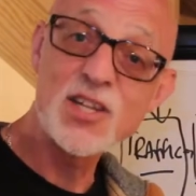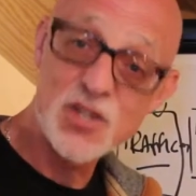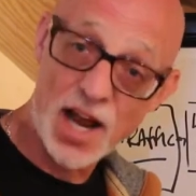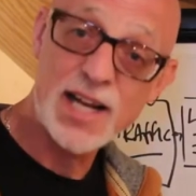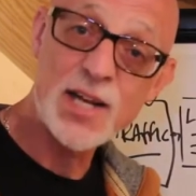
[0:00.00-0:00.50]

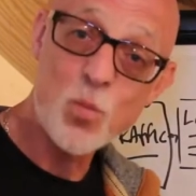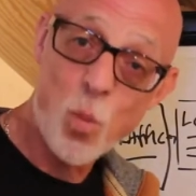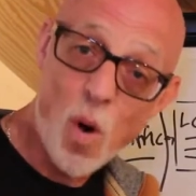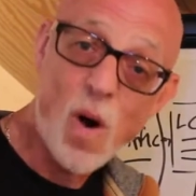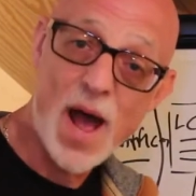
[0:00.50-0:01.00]
exactly
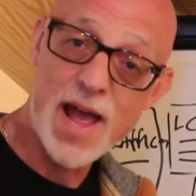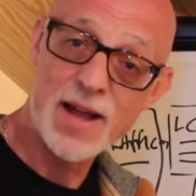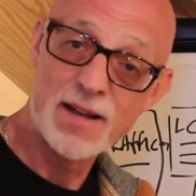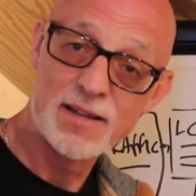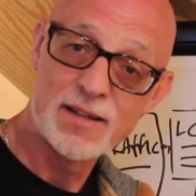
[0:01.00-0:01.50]
why.
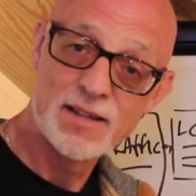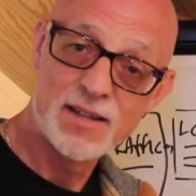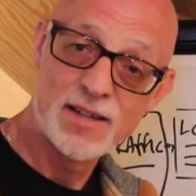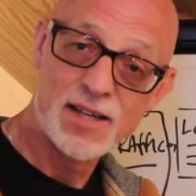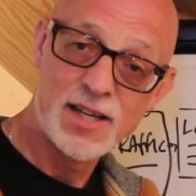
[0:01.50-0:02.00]

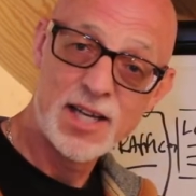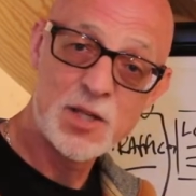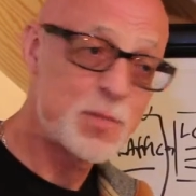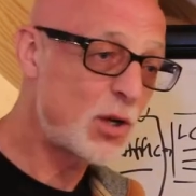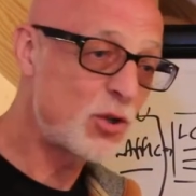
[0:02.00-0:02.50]

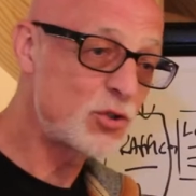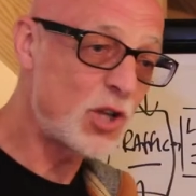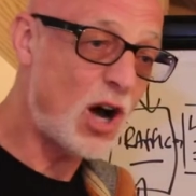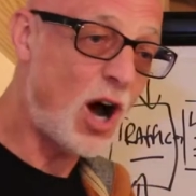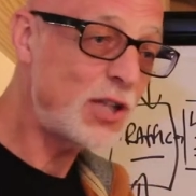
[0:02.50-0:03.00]
It's
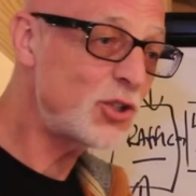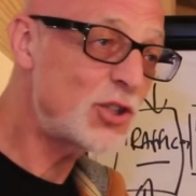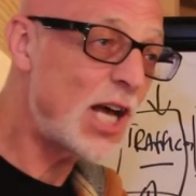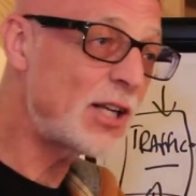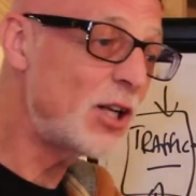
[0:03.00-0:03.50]
because I
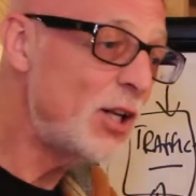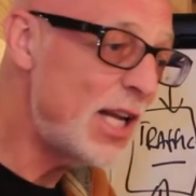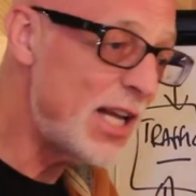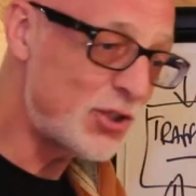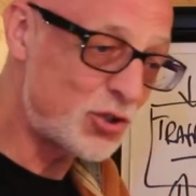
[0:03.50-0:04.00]
just had a
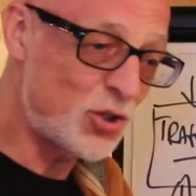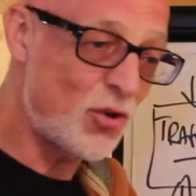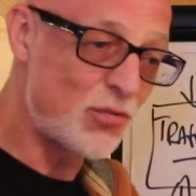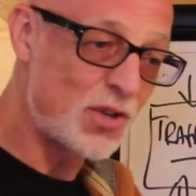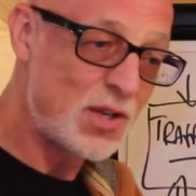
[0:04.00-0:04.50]
list
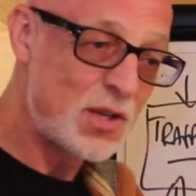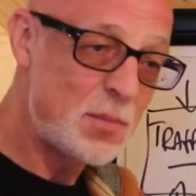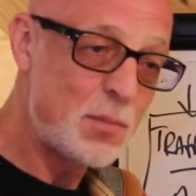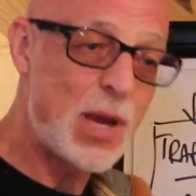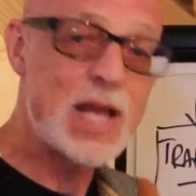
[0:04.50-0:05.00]
of
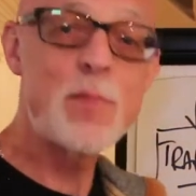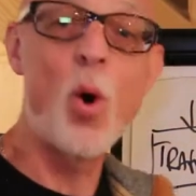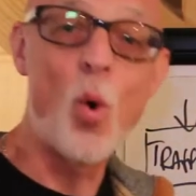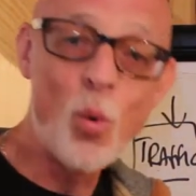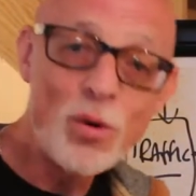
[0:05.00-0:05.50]

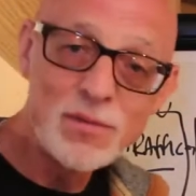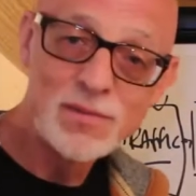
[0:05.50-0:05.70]
people